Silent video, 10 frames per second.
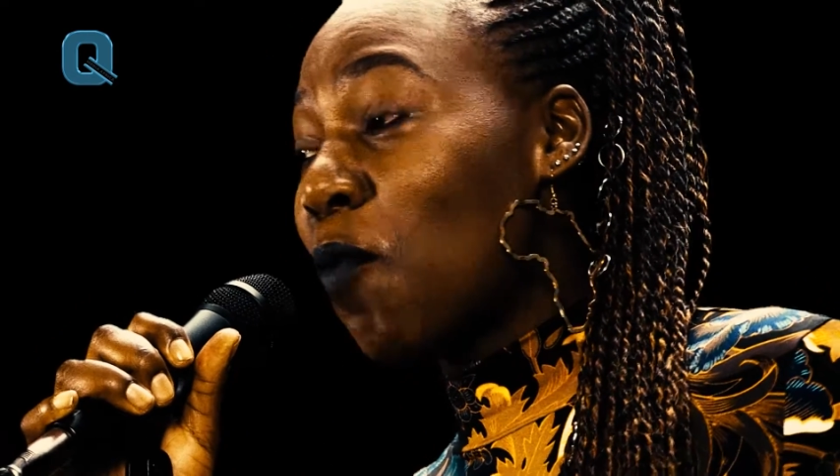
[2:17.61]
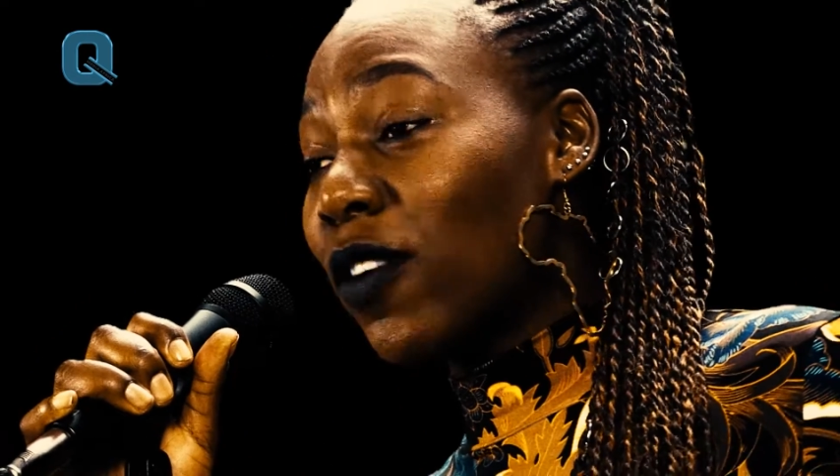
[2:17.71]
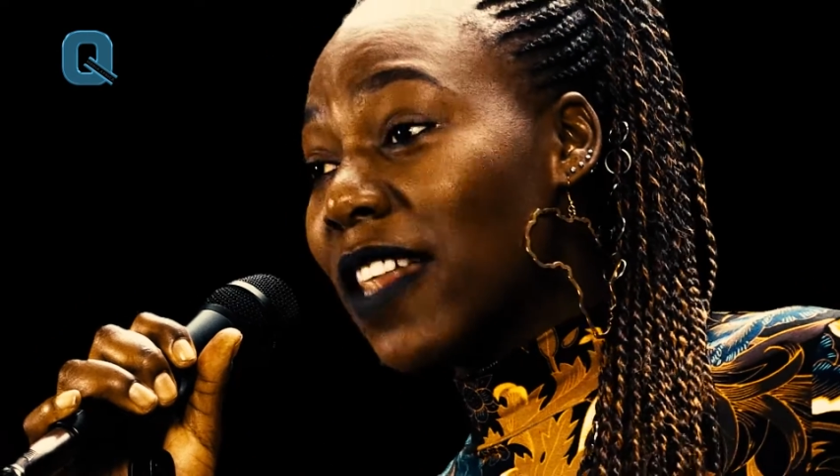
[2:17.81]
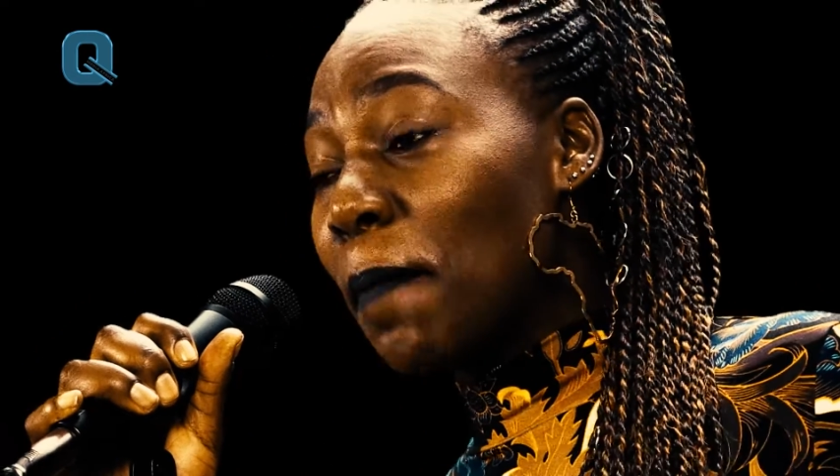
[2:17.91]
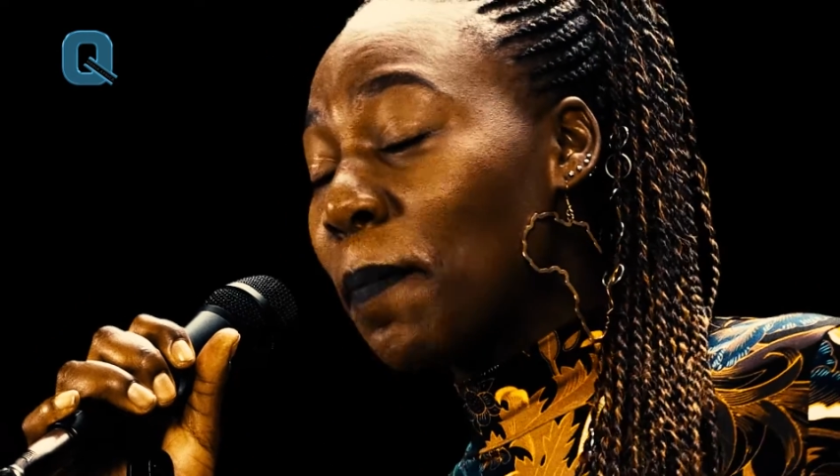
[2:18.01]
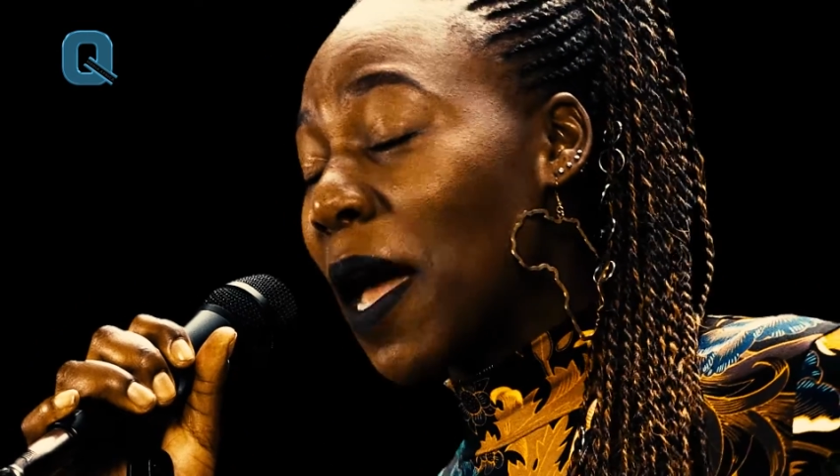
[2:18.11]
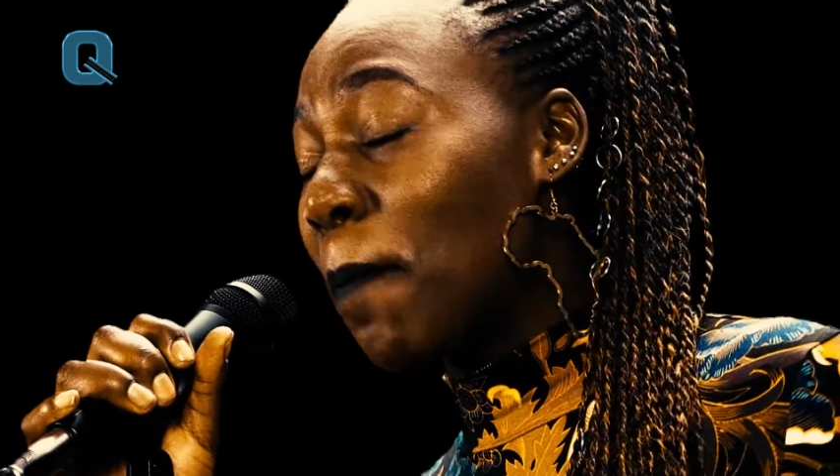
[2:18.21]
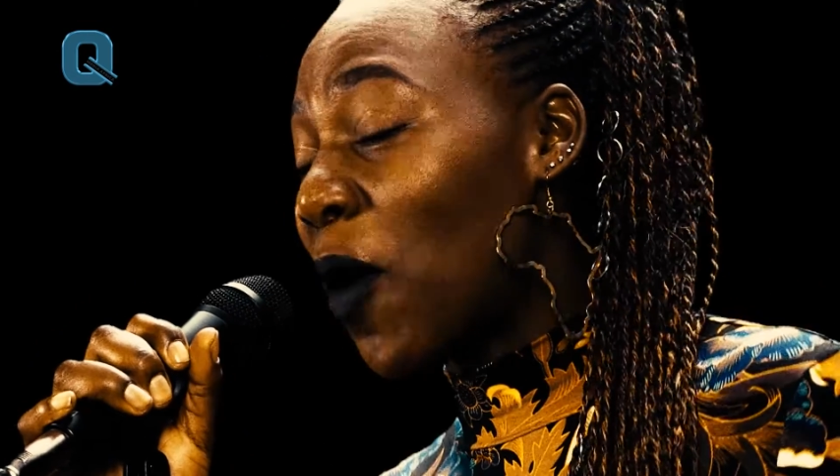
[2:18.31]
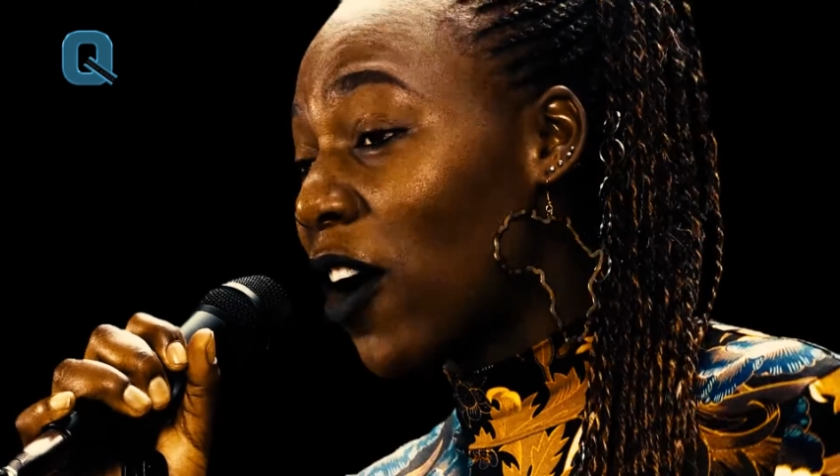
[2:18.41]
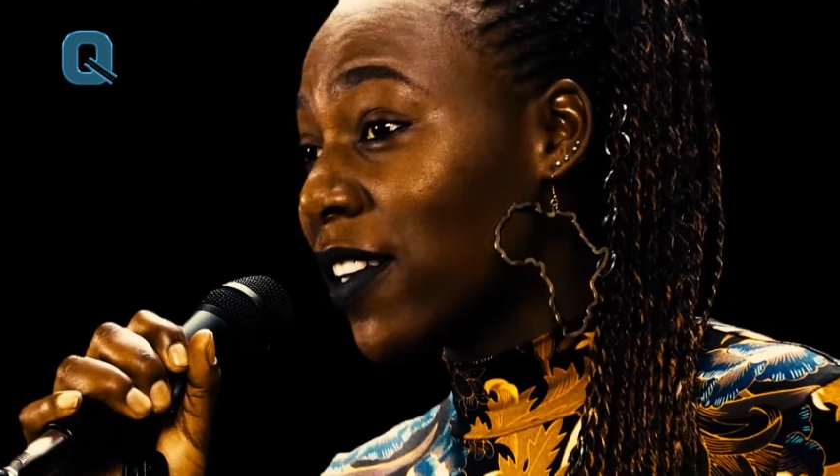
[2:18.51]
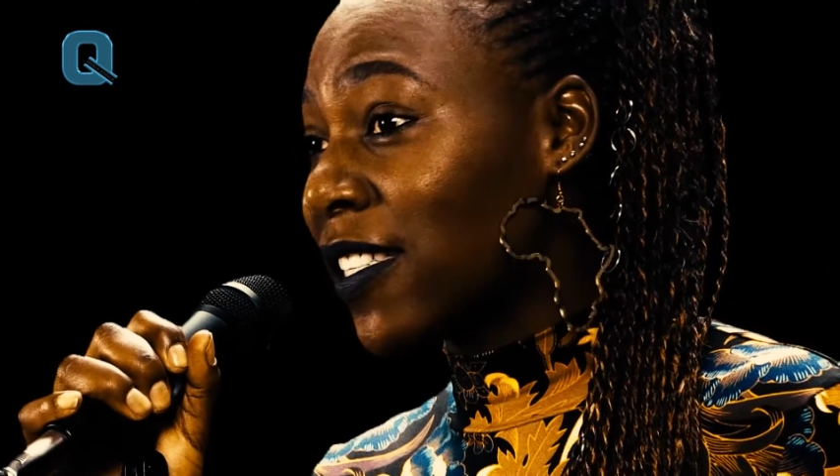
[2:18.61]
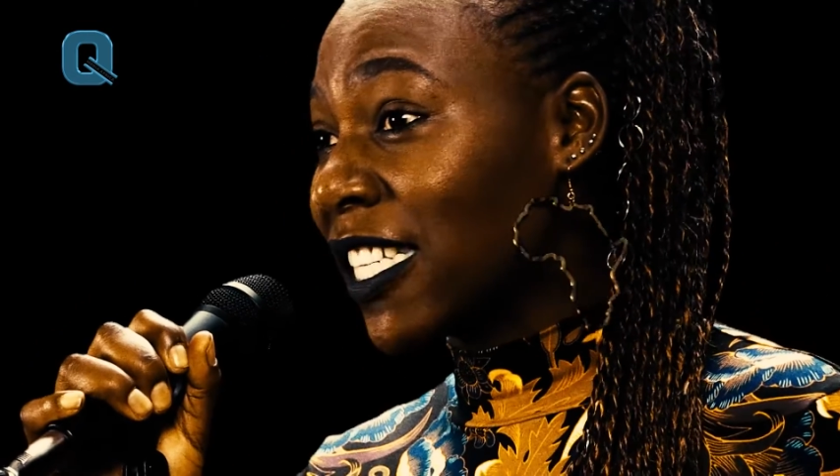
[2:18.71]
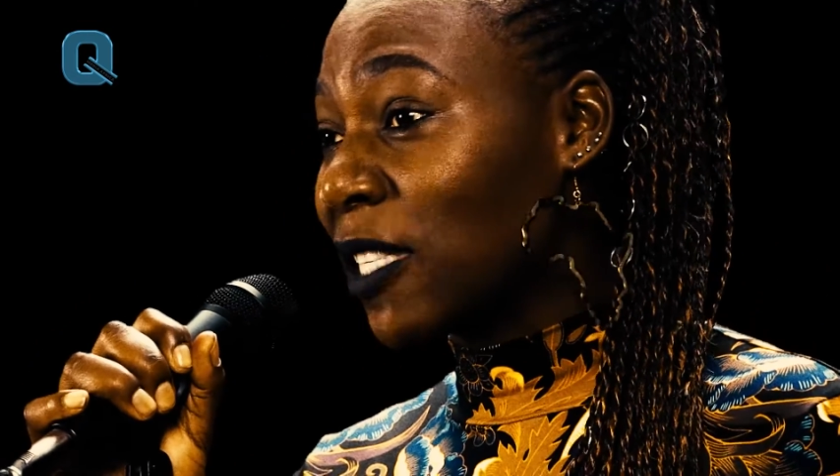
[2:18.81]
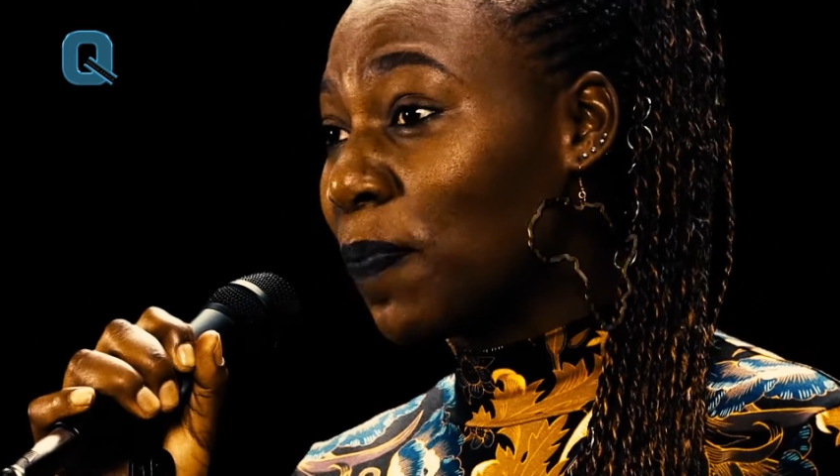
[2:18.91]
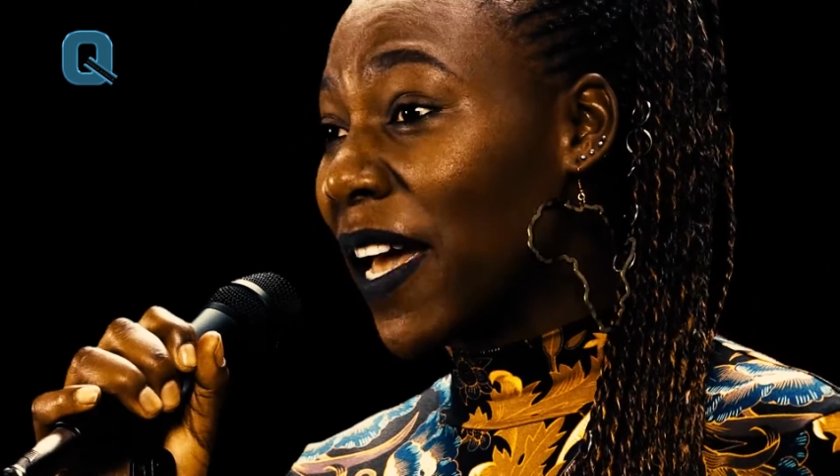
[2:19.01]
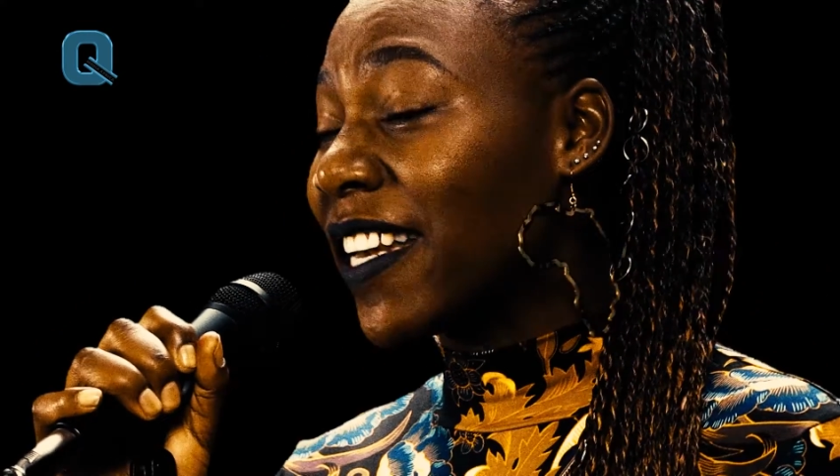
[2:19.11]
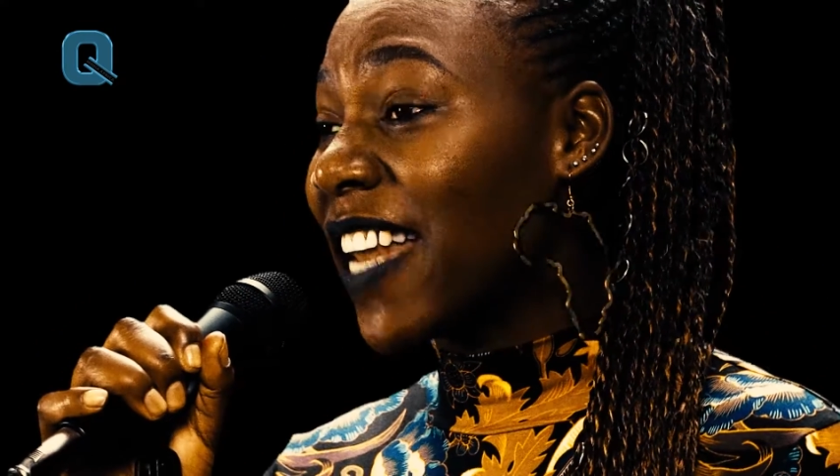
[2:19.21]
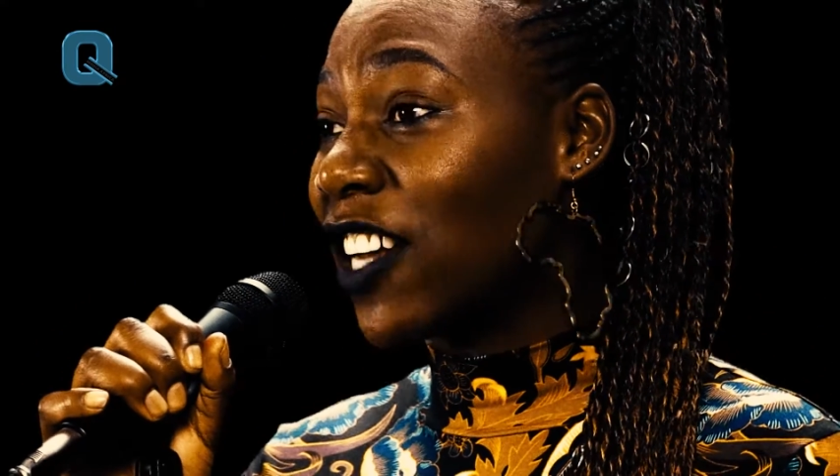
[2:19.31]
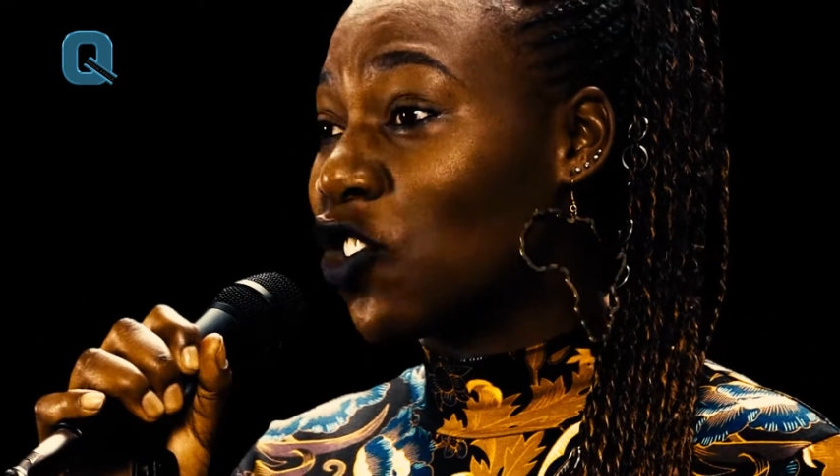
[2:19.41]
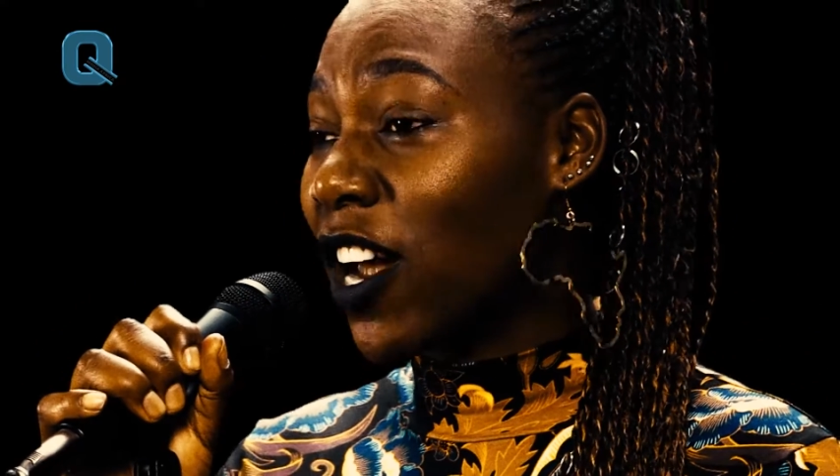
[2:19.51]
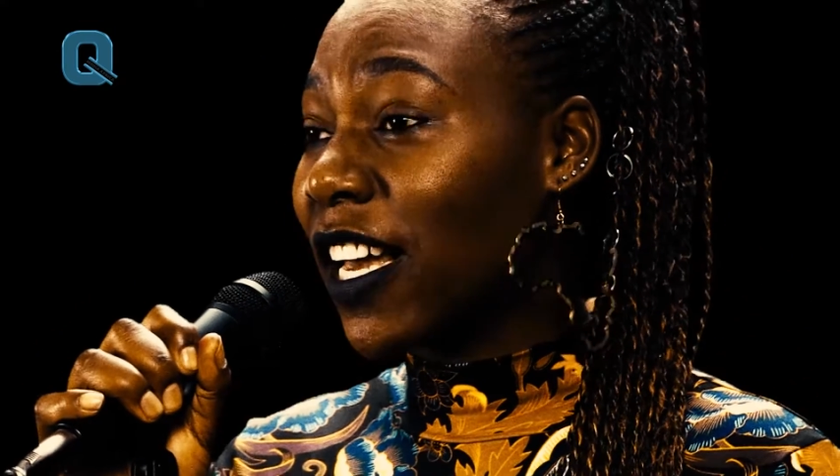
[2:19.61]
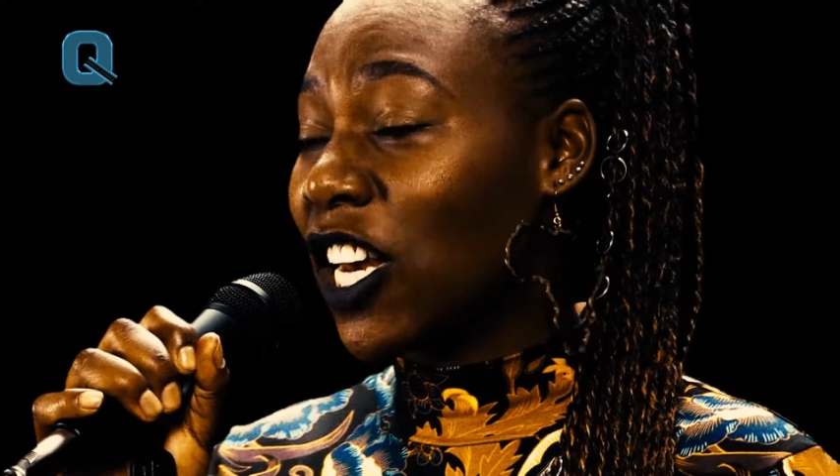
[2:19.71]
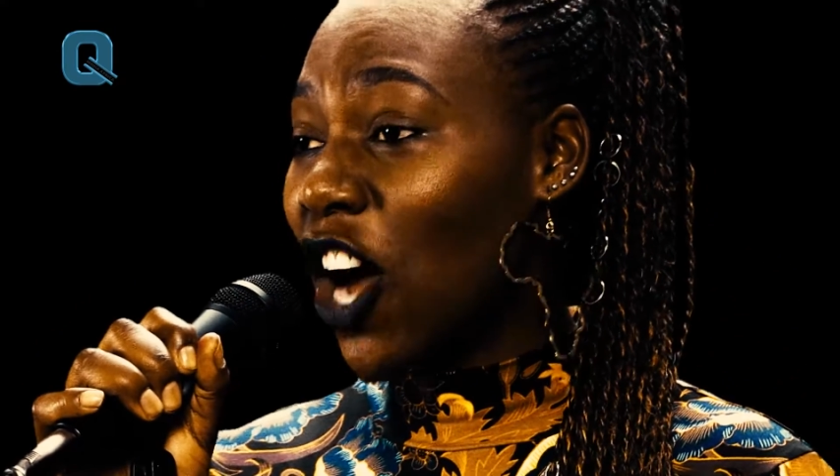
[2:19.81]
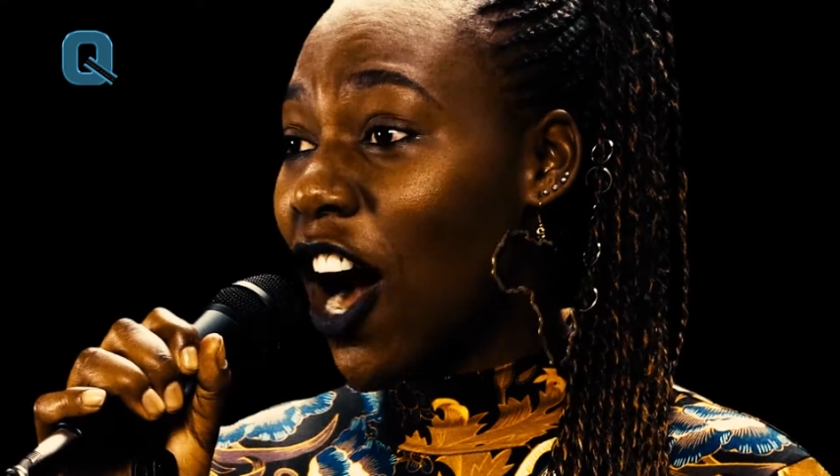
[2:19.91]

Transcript: more than beer bottles displayed like drunken